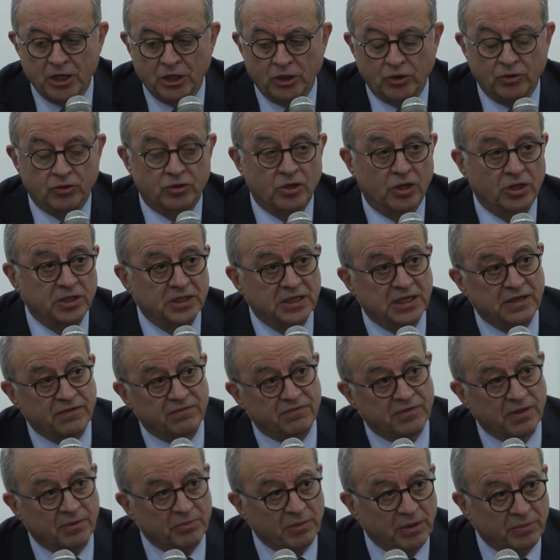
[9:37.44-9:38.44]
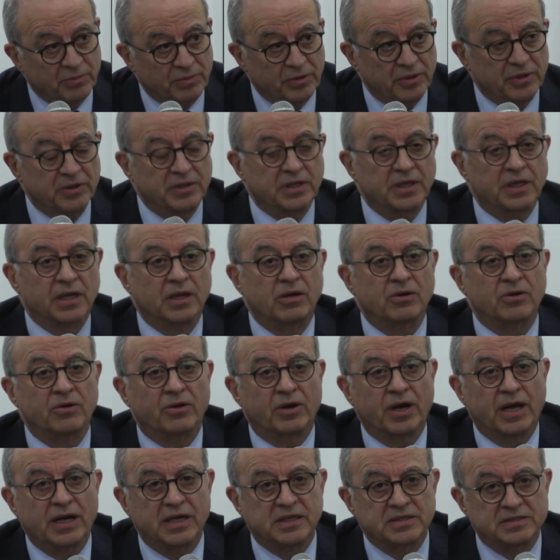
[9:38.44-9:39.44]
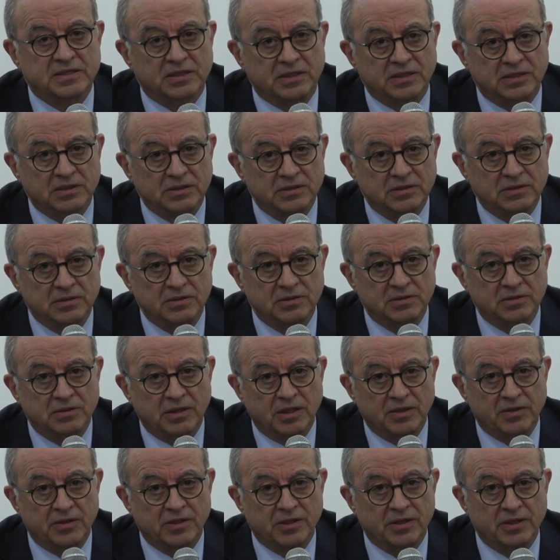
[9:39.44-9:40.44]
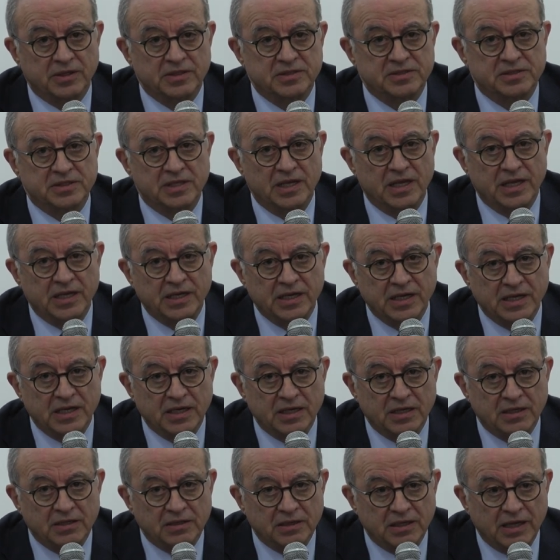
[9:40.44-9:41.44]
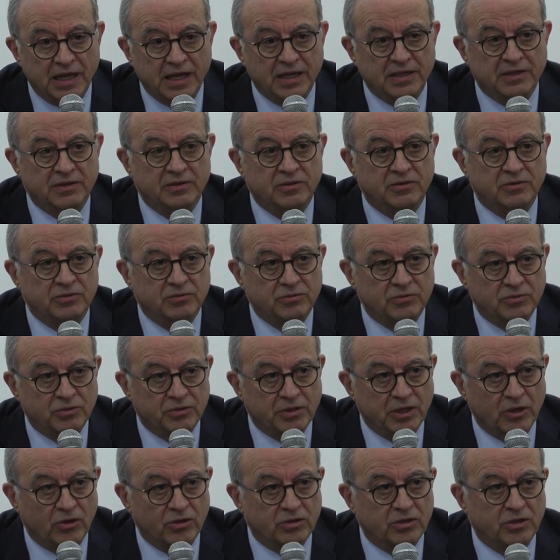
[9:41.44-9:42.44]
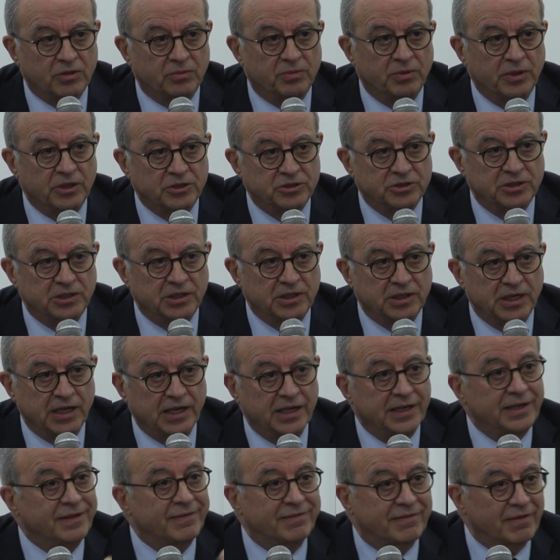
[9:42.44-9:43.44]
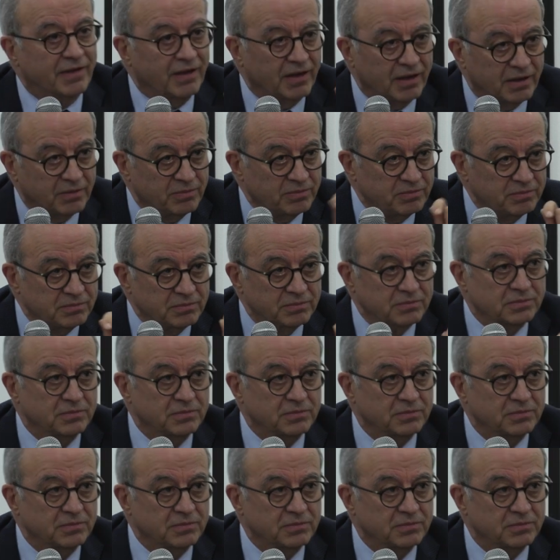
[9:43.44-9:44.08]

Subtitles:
You don't give them a political horizon that there is any end to the occupation anytime.